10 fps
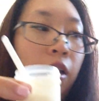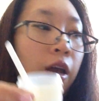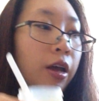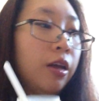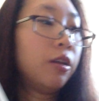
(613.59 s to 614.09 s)

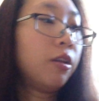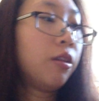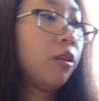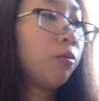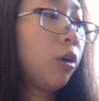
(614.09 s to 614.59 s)
and
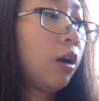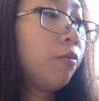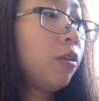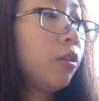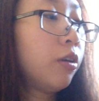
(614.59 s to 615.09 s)
well,
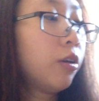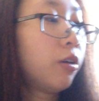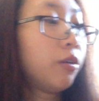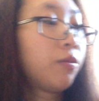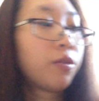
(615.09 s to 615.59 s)
after
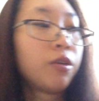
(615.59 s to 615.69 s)
the